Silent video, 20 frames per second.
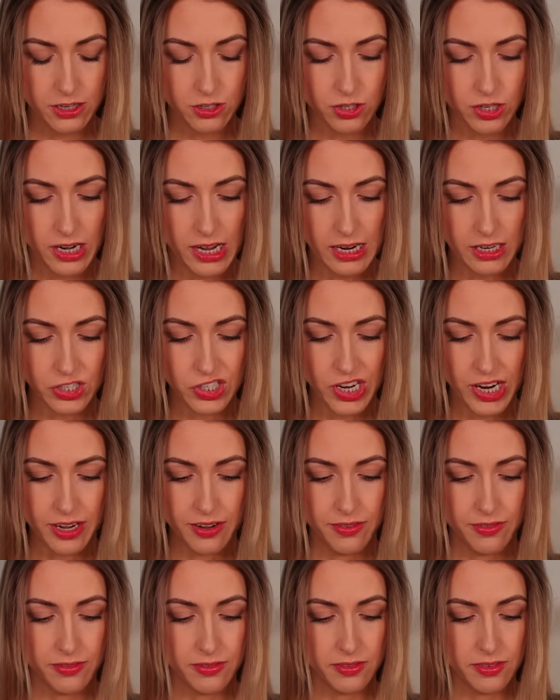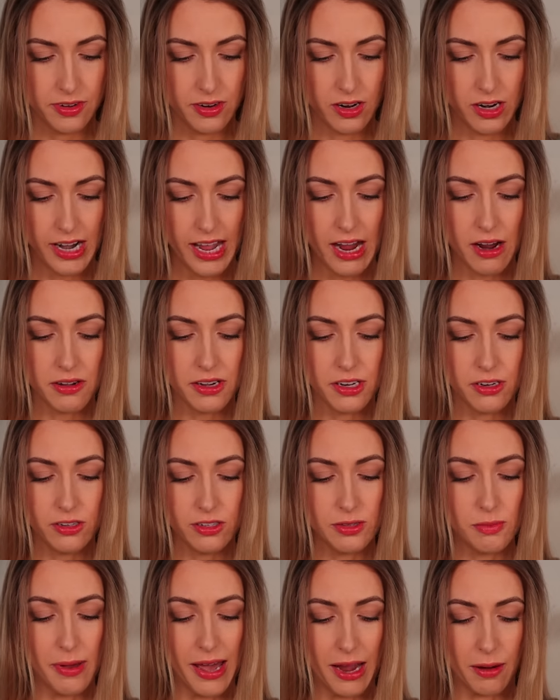Introduction on how to
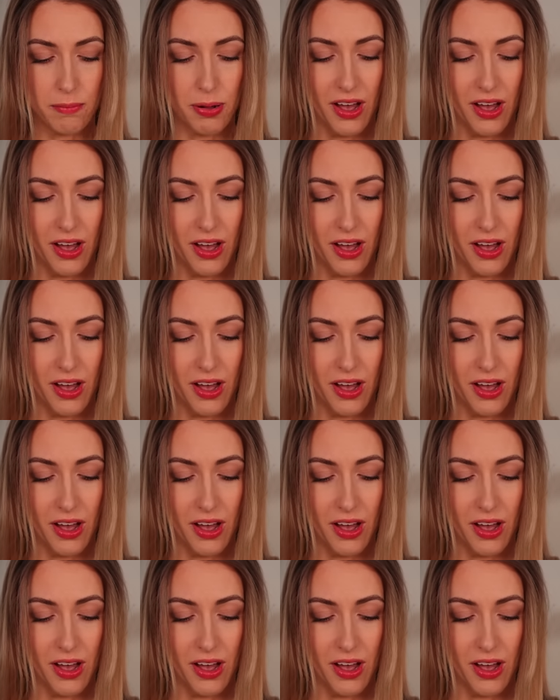use the Back